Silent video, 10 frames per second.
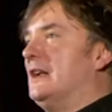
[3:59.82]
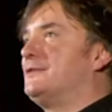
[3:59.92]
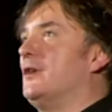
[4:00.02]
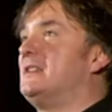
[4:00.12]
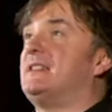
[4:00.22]

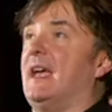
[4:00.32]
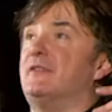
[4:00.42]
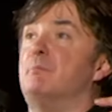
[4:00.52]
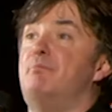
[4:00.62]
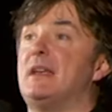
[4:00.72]
Welsh voices. They
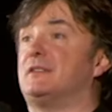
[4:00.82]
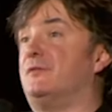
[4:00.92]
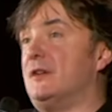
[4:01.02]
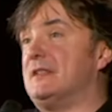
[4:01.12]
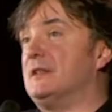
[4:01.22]
have the best
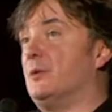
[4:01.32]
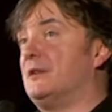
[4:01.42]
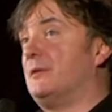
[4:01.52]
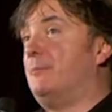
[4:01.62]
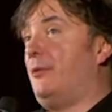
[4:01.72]
voice in the world for